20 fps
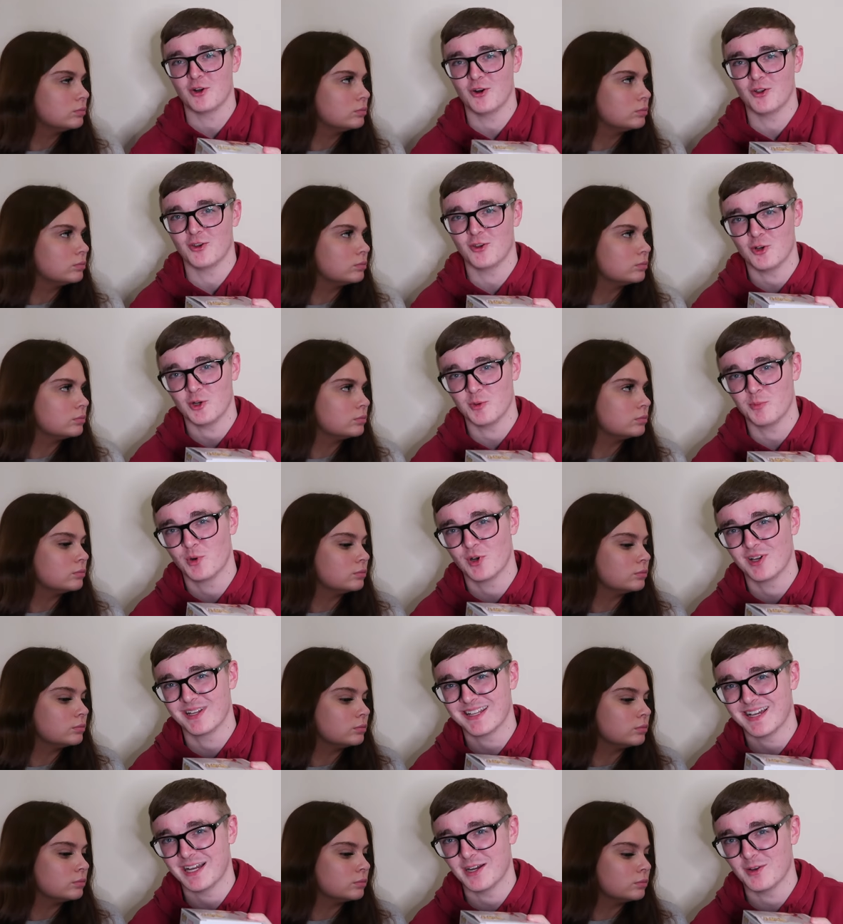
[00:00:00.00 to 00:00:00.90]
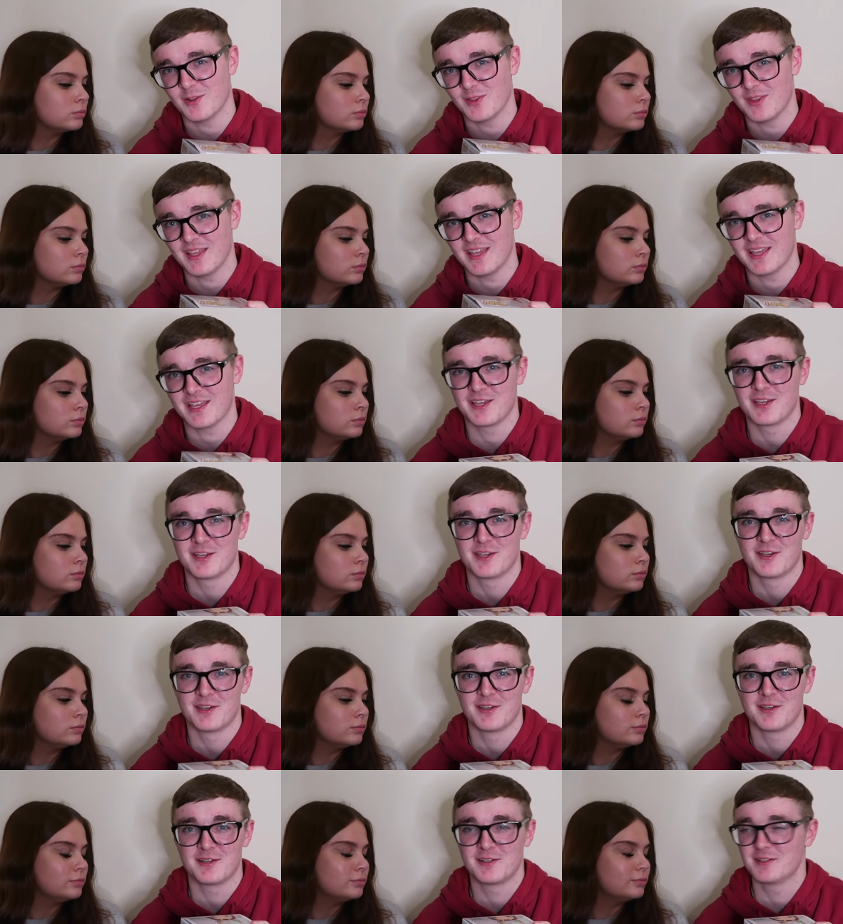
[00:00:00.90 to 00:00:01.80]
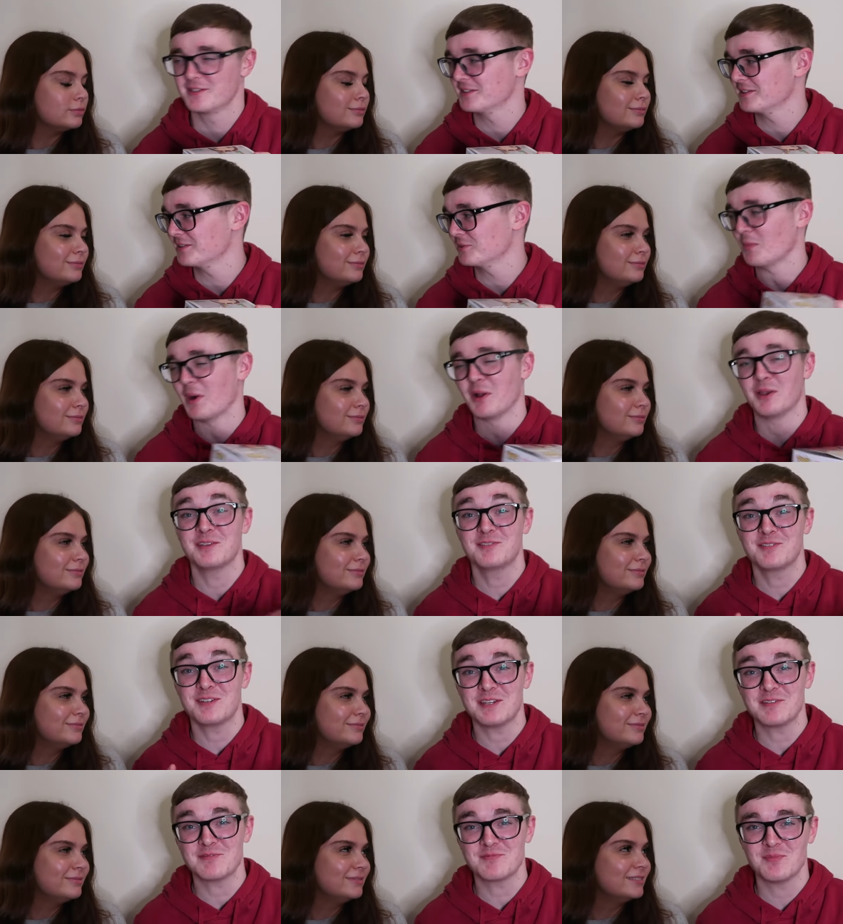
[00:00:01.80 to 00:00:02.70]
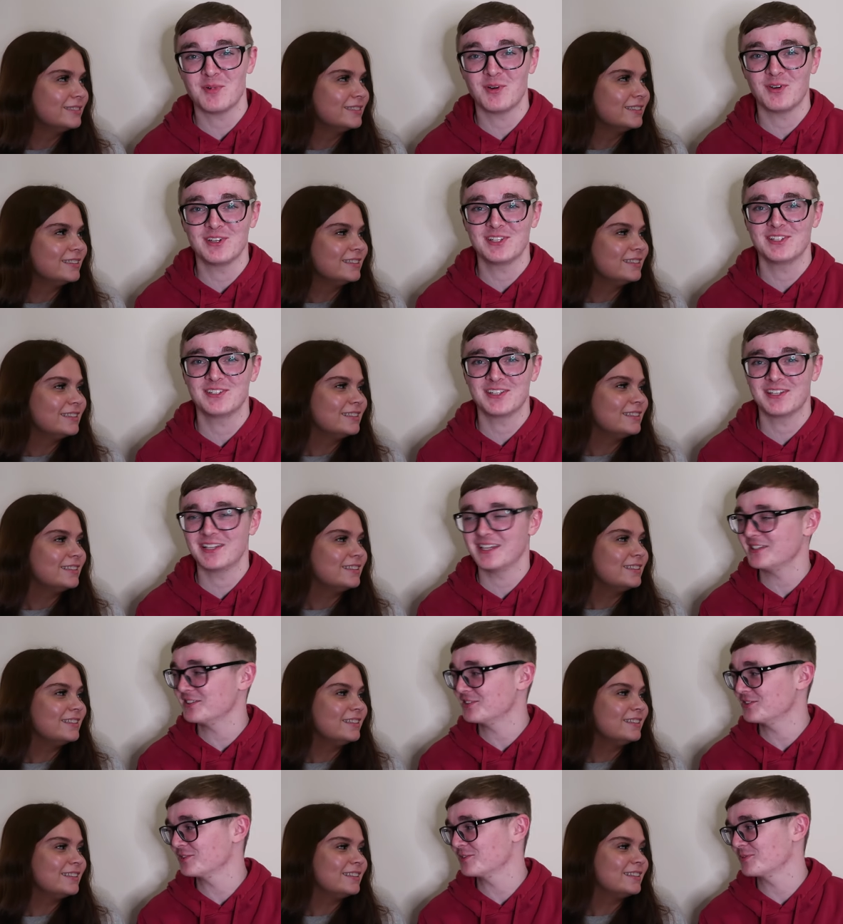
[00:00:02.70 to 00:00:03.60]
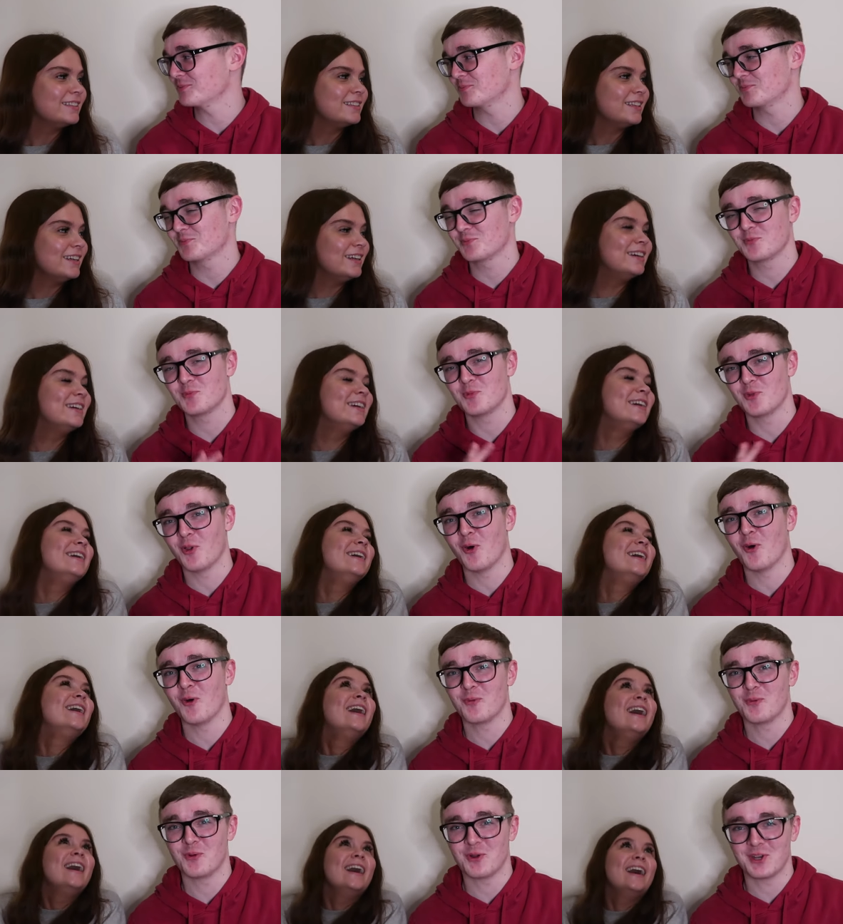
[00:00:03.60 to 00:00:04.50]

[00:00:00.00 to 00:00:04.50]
Speaker 1: can't lie, i am put it out there. Well, if, if mine is not